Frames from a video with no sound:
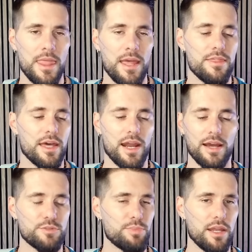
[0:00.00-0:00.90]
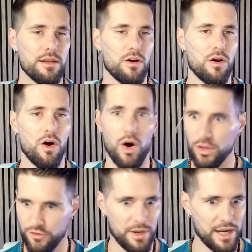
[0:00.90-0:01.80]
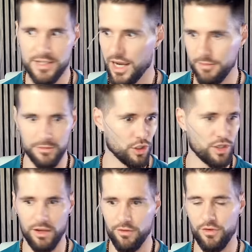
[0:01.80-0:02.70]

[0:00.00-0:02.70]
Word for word: Then I spent all of my time looking for